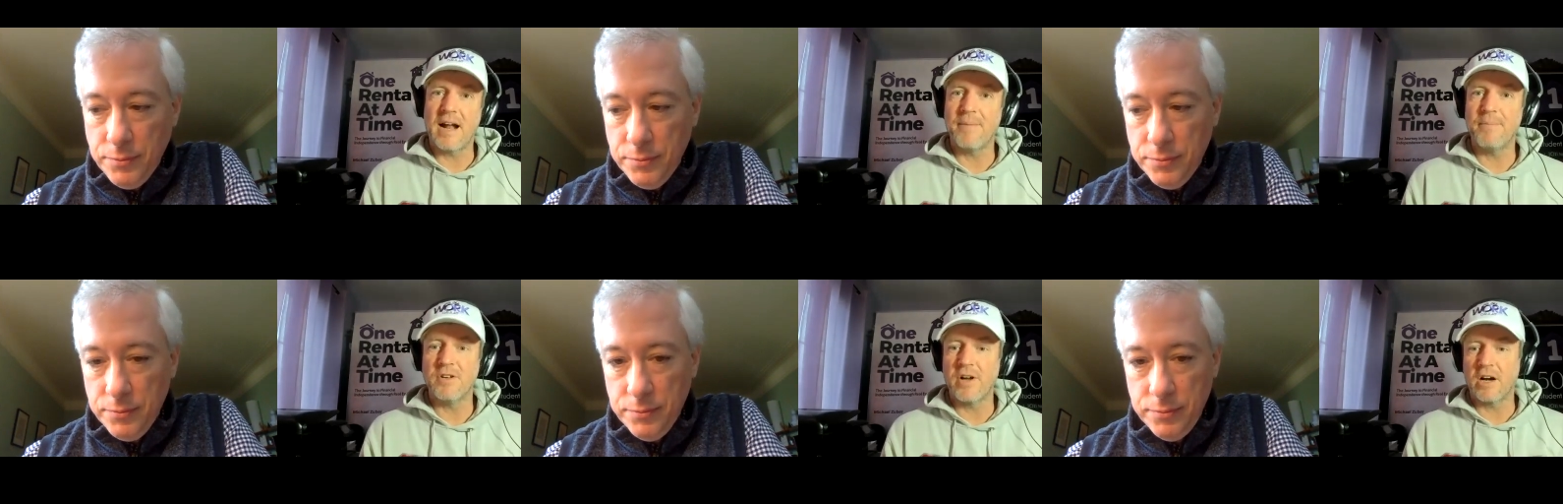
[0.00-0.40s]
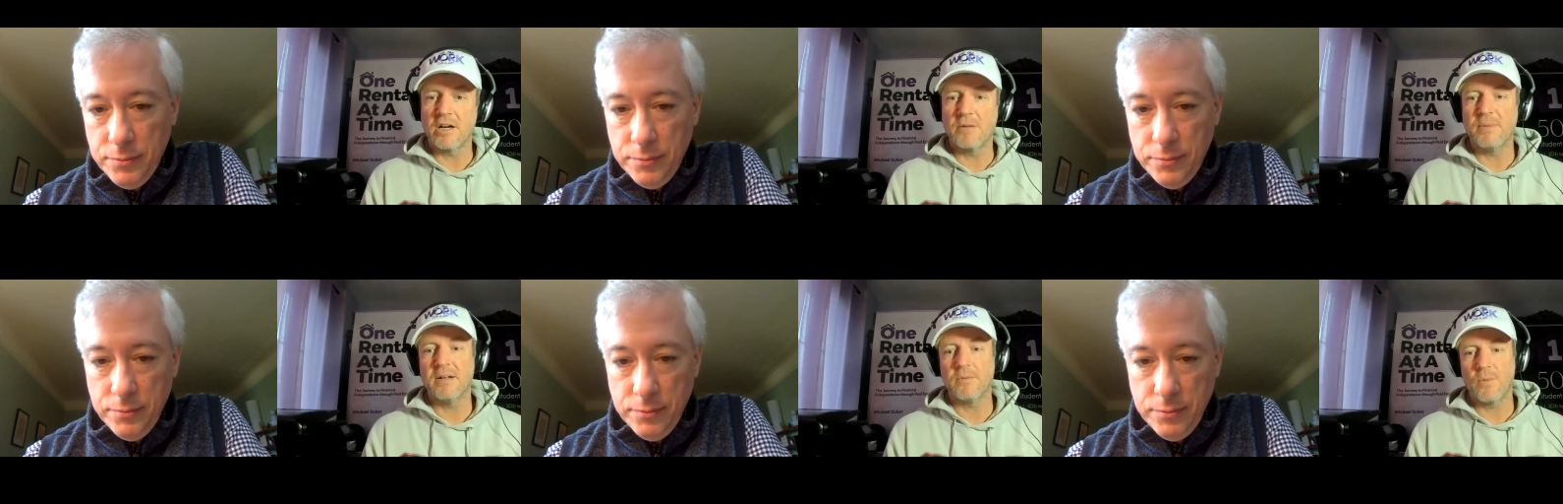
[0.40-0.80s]
Speaker 1: I've been talking
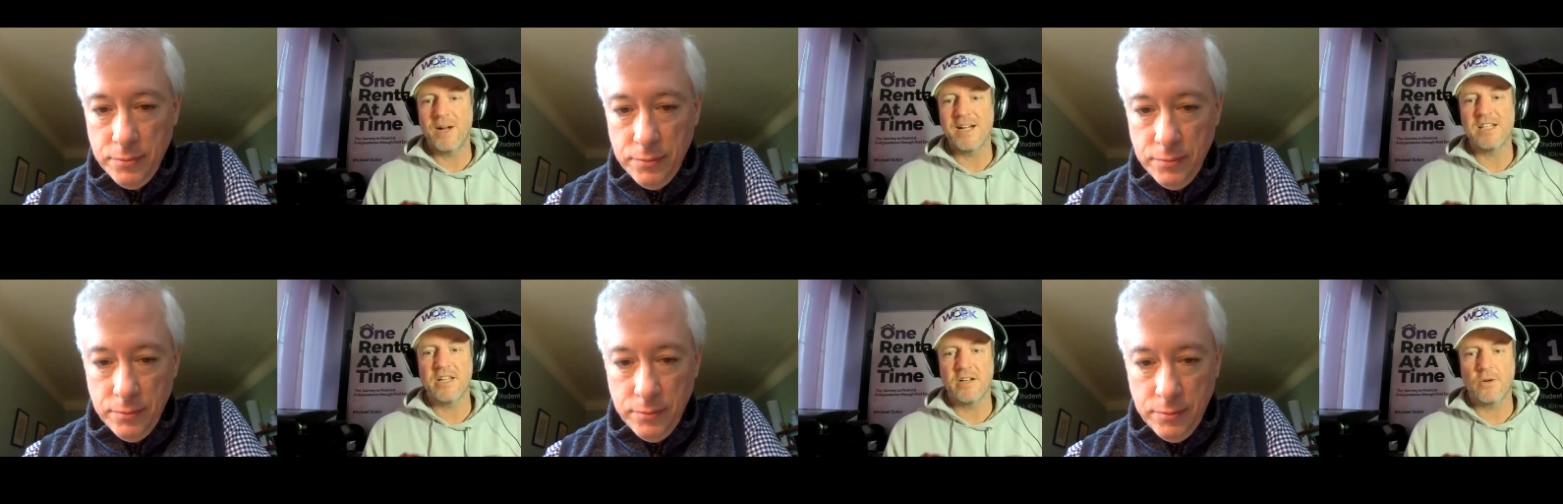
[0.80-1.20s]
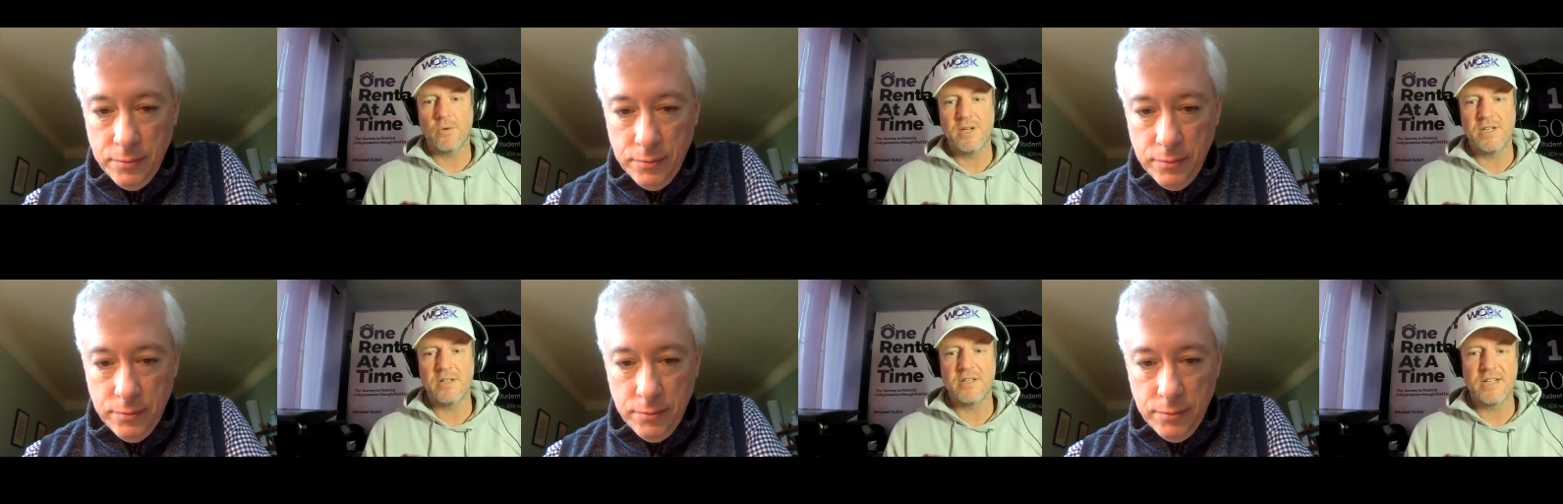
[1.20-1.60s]
about rate
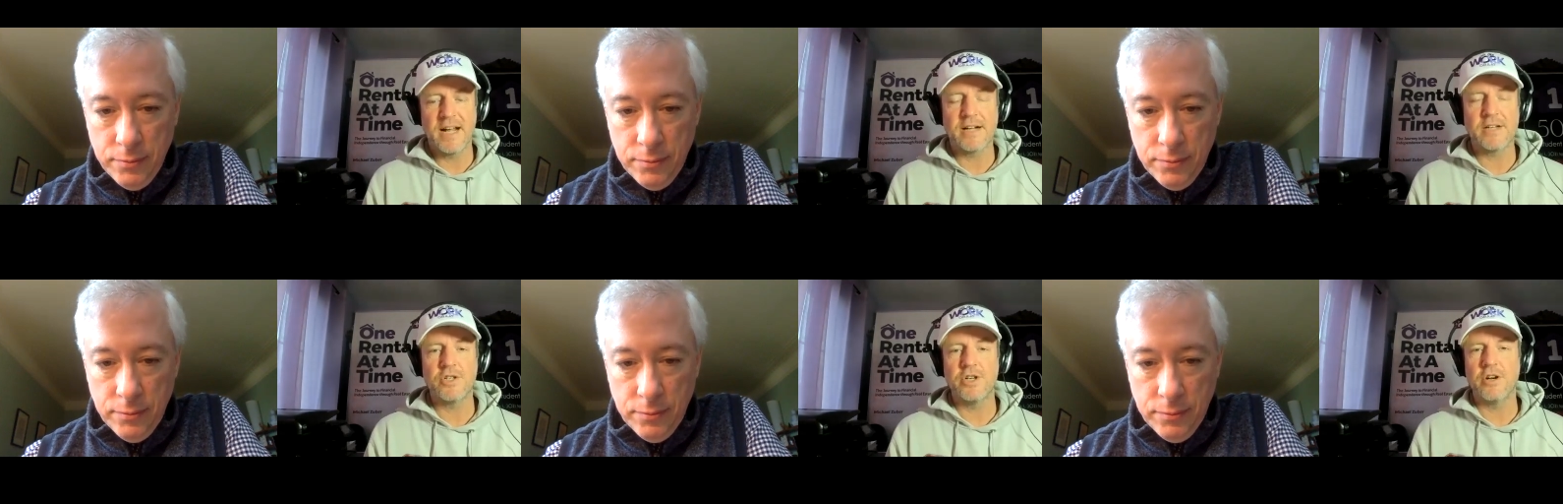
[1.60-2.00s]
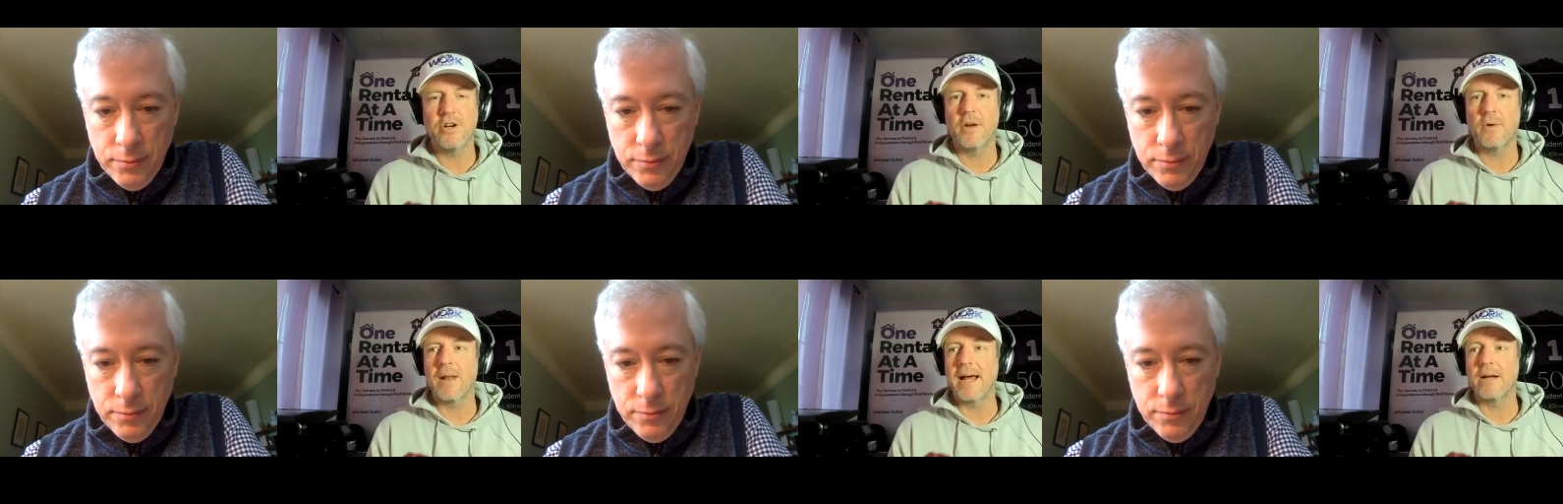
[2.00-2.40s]
increases next year
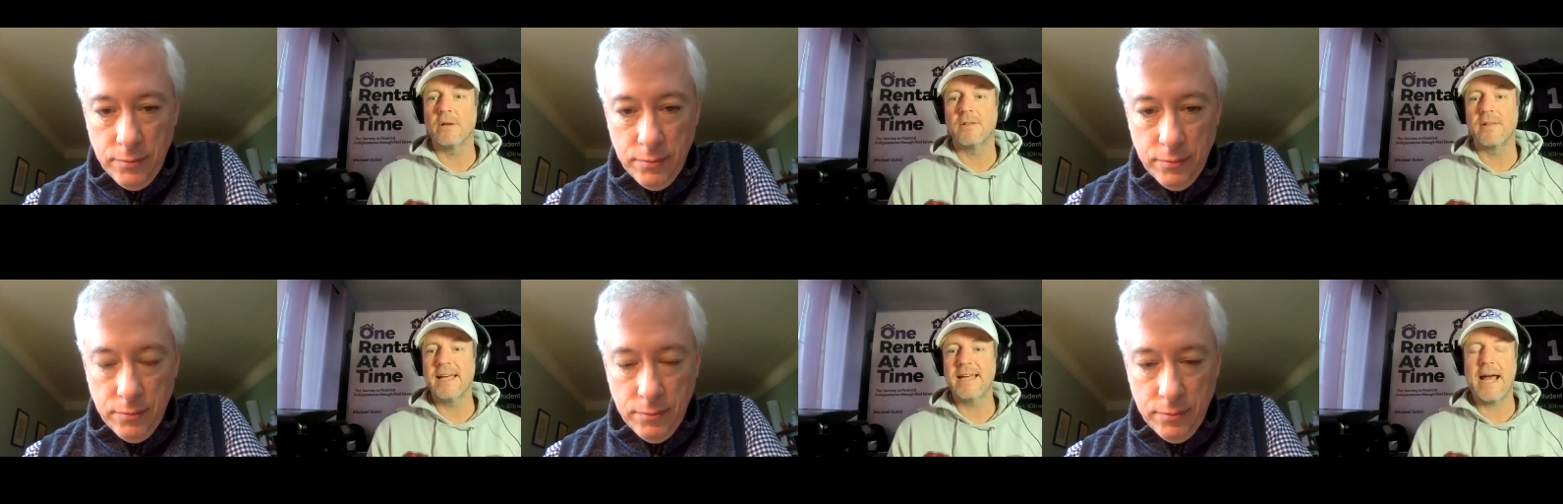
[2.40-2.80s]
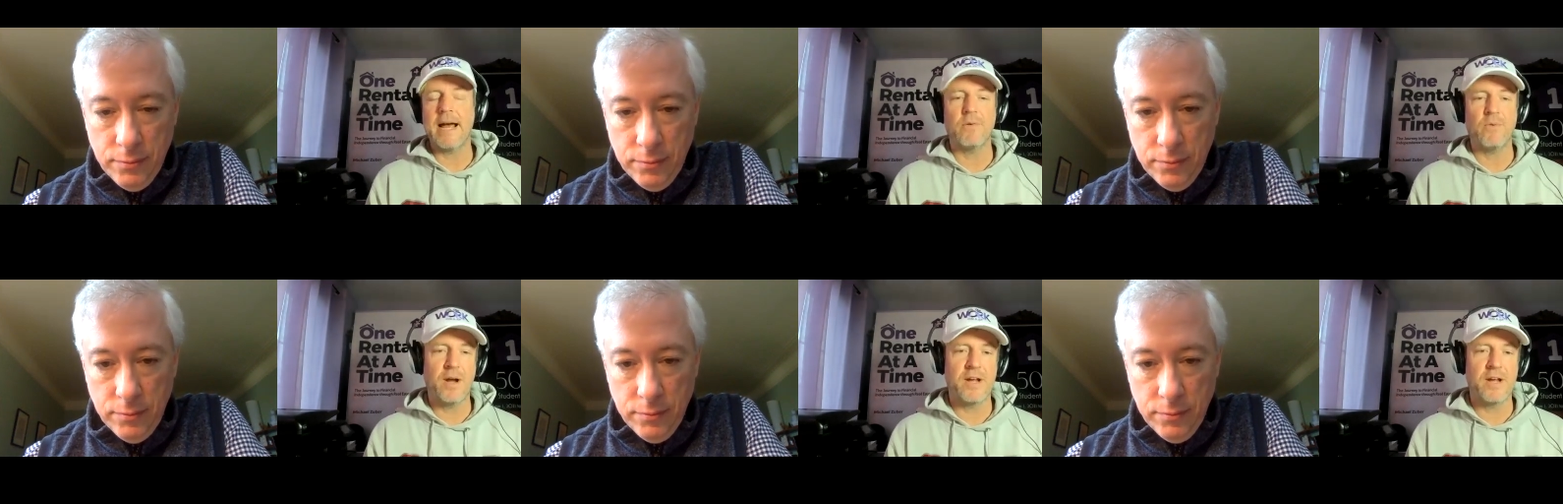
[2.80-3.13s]
that were like, they can't